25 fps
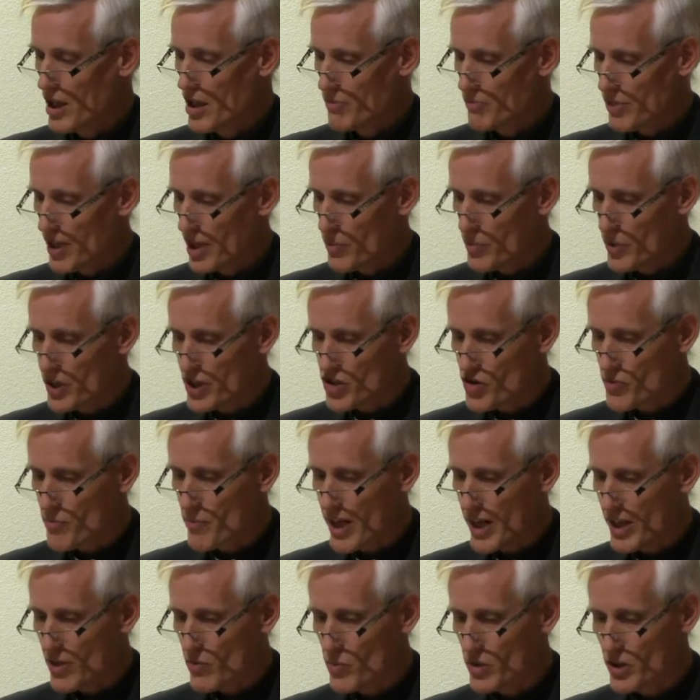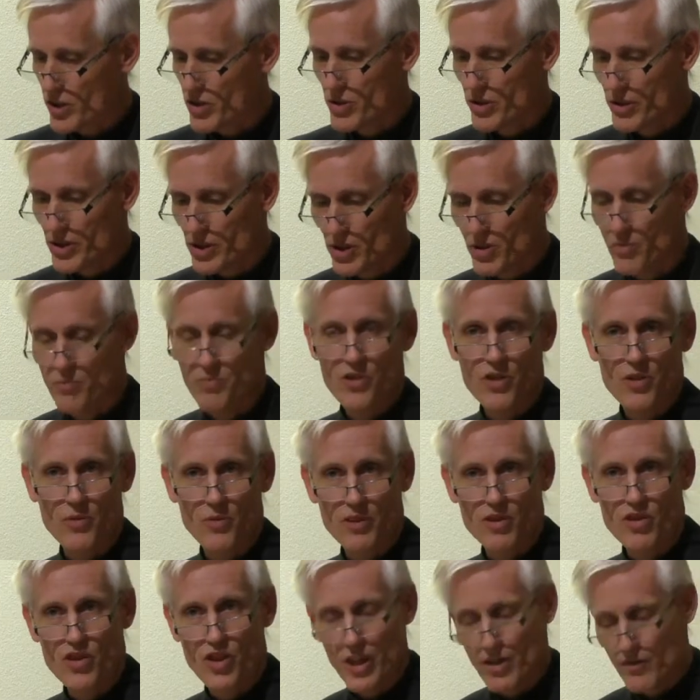by which men could hope to
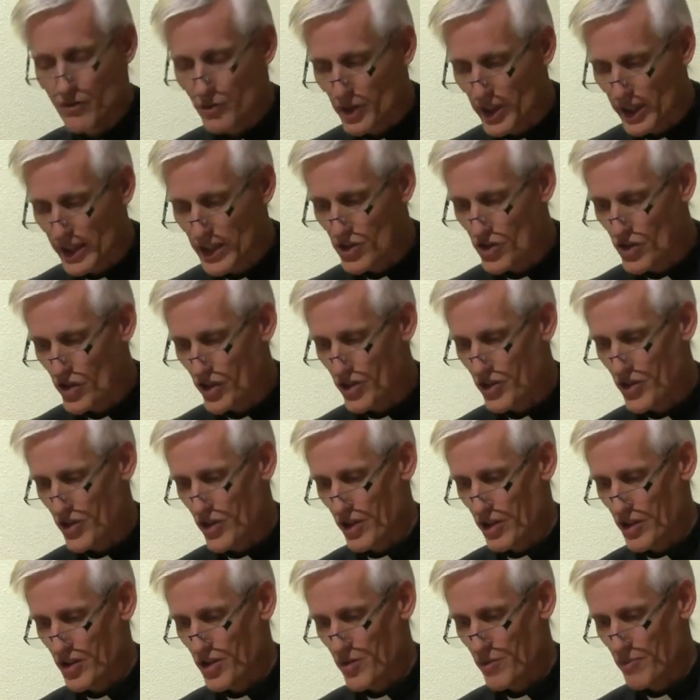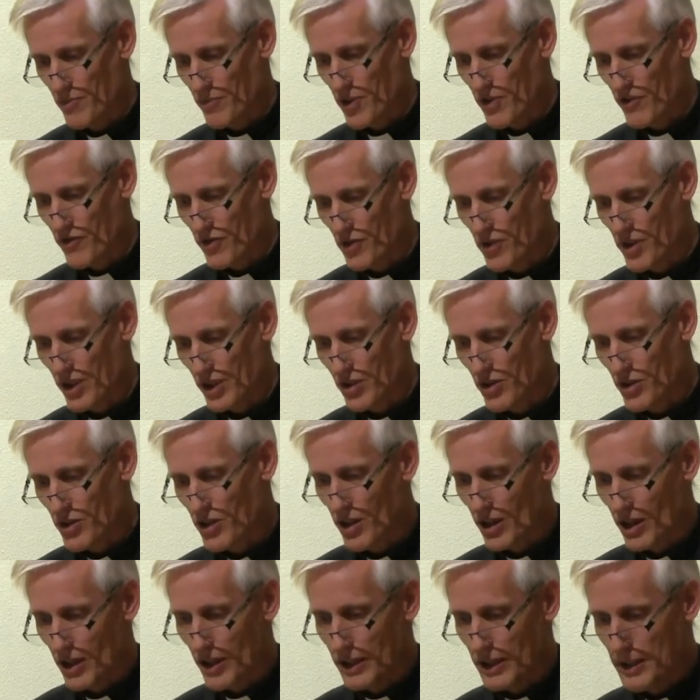achieve righteousness before
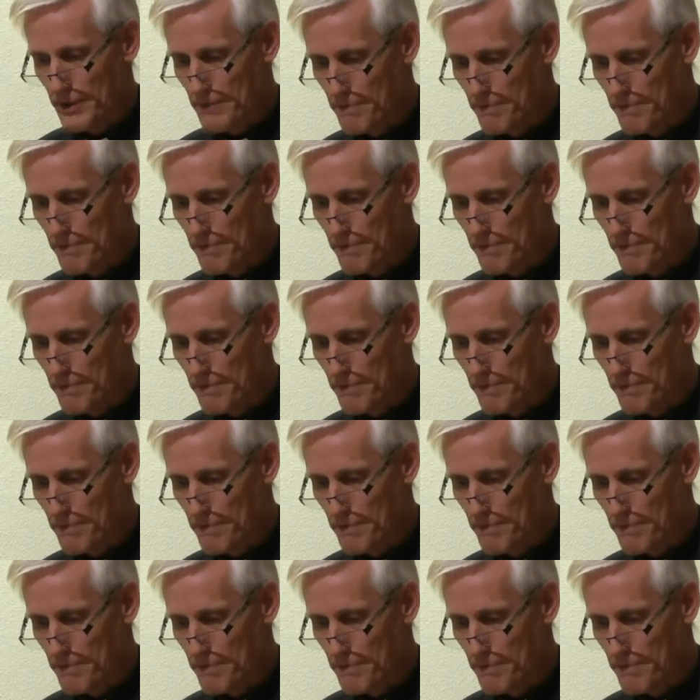God.